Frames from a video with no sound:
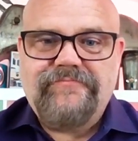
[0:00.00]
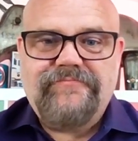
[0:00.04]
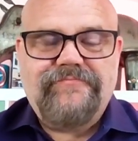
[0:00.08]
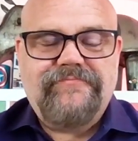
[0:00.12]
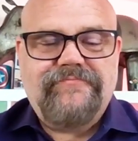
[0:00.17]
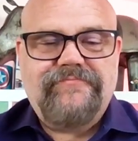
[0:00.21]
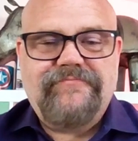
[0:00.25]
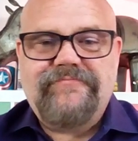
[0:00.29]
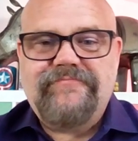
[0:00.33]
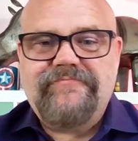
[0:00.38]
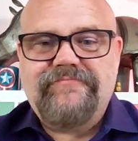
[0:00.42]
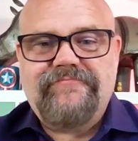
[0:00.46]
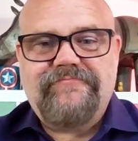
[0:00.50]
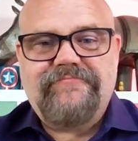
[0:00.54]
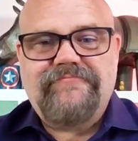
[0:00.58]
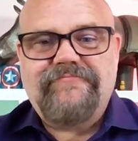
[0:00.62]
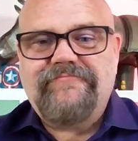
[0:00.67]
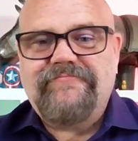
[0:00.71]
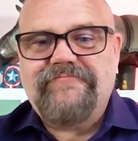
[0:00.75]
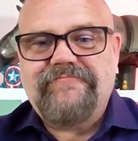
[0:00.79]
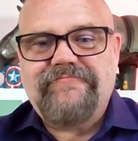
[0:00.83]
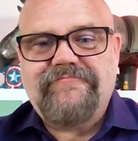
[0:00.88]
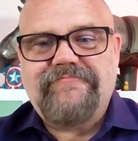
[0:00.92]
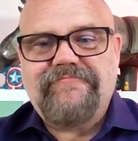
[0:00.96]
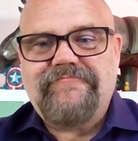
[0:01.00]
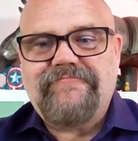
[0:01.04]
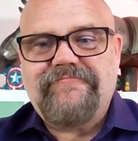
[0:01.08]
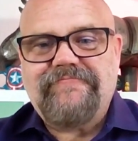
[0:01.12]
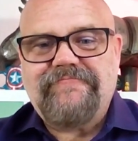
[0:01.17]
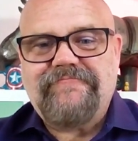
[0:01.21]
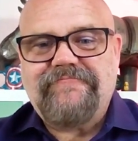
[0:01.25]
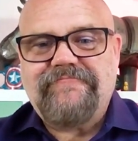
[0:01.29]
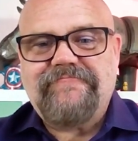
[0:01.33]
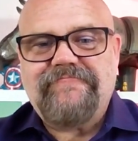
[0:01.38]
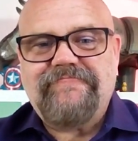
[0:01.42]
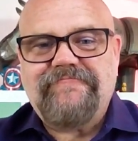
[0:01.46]

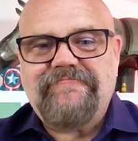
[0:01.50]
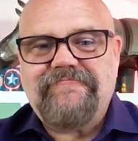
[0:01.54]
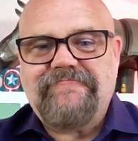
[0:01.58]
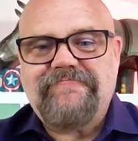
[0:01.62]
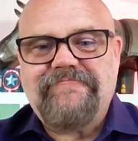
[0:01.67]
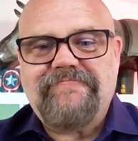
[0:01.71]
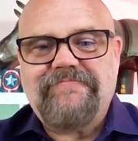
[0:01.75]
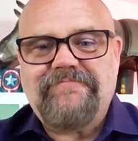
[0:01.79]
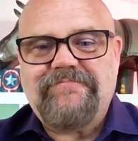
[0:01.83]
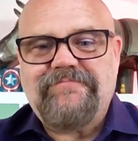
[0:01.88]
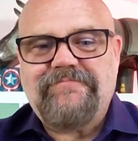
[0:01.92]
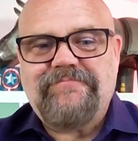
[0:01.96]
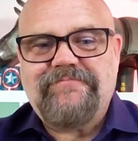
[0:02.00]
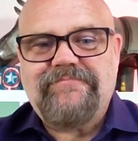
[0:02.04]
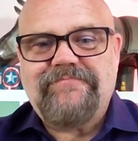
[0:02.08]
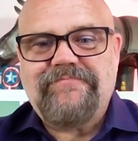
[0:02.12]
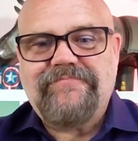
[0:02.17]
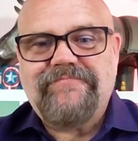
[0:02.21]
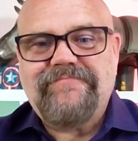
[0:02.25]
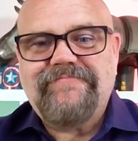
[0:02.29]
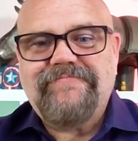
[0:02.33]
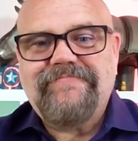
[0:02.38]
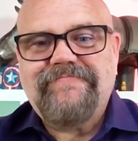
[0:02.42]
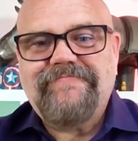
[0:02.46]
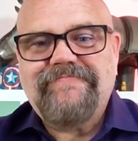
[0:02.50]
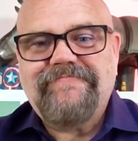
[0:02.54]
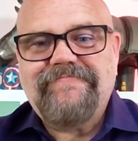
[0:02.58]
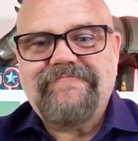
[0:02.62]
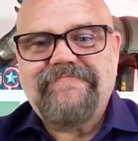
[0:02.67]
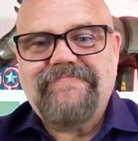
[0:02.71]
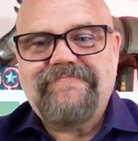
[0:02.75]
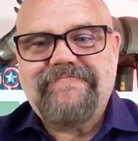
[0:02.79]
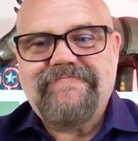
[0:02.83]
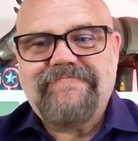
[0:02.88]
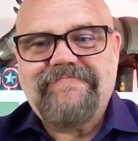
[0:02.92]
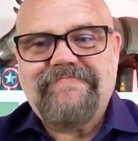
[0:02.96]

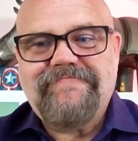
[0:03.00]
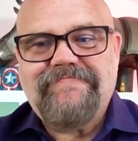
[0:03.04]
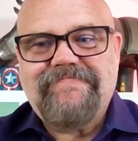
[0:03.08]
(not speaking)